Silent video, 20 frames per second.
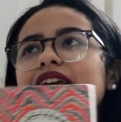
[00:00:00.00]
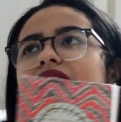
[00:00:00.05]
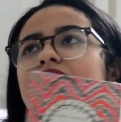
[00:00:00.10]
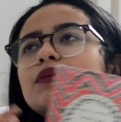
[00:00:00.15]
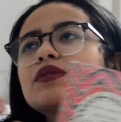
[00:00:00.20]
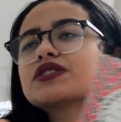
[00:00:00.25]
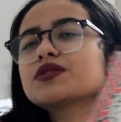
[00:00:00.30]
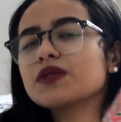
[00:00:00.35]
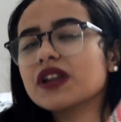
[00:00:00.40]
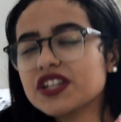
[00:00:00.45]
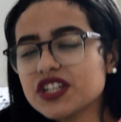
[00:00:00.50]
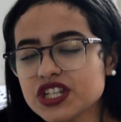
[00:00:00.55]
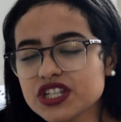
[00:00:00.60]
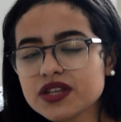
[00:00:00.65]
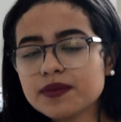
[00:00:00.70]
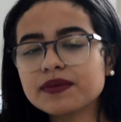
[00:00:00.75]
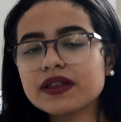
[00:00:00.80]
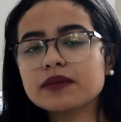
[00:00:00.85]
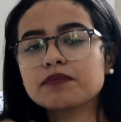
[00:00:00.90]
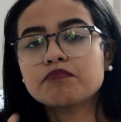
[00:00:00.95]
was a
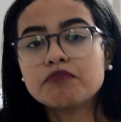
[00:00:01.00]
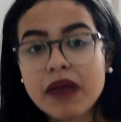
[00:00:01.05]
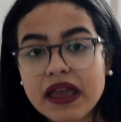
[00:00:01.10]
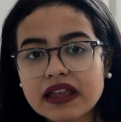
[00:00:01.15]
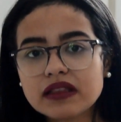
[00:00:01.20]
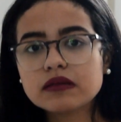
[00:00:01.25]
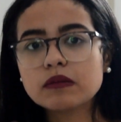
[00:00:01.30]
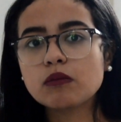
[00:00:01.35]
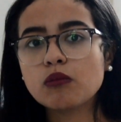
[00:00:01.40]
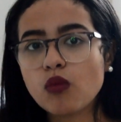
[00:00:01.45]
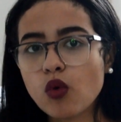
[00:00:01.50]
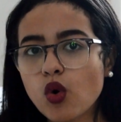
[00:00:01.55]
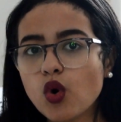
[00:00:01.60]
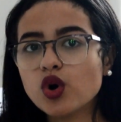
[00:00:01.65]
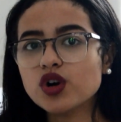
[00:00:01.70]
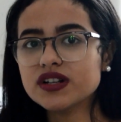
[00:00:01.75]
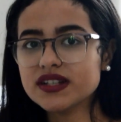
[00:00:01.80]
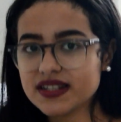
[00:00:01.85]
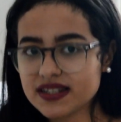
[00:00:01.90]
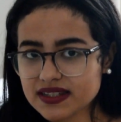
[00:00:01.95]
relationship that made
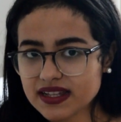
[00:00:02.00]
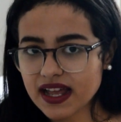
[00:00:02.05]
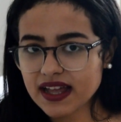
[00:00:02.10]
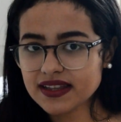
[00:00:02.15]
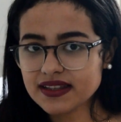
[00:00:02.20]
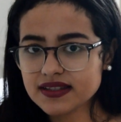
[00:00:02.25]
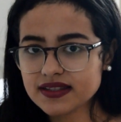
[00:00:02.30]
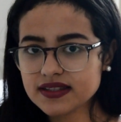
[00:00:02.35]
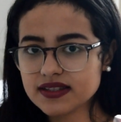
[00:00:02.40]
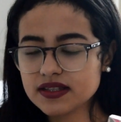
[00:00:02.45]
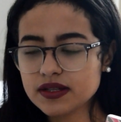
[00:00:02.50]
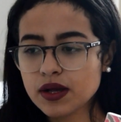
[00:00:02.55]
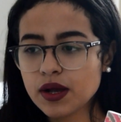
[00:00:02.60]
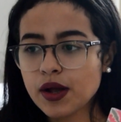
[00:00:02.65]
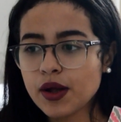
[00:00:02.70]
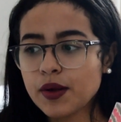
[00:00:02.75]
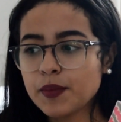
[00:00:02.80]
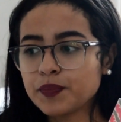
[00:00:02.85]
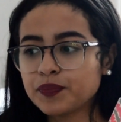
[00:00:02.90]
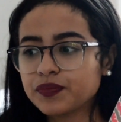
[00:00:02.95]
more sense
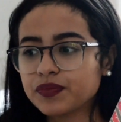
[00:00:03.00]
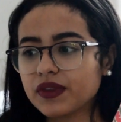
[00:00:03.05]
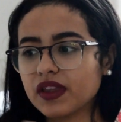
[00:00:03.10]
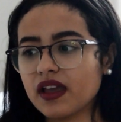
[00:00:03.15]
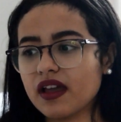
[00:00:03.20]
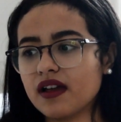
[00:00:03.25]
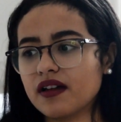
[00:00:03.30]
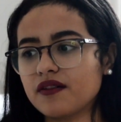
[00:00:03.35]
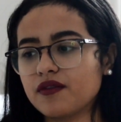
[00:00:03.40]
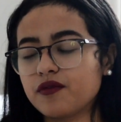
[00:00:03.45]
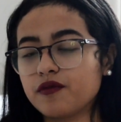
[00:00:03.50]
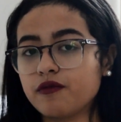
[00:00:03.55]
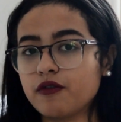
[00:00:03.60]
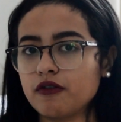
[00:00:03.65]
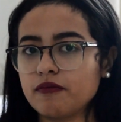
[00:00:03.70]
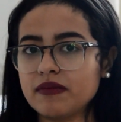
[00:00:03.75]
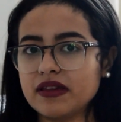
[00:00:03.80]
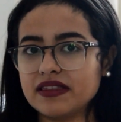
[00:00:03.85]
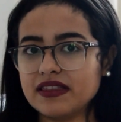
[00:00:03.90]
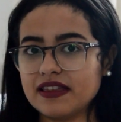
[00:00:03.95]

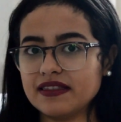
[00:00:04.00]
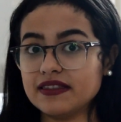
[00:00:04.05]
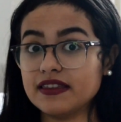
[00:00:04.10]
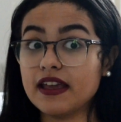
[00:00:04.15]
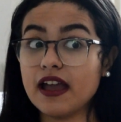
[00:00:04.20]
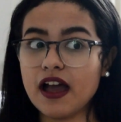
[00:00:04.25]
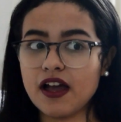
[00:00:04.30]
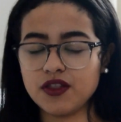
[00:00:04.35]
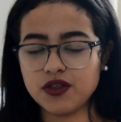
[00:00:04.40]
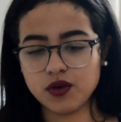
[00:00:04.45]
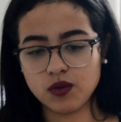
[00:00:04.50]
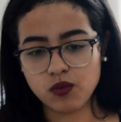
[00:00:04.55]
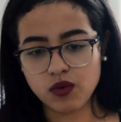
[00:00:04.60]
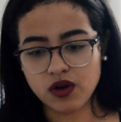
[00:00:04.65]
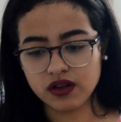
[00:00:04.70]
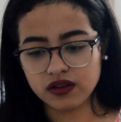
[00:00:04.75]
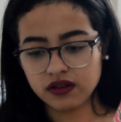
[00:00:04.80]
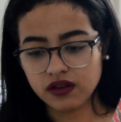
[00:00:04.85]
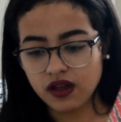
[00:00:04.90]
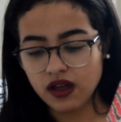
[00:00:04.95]
for me than the other
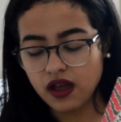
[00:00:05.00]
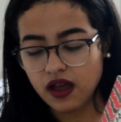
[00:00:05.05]
one.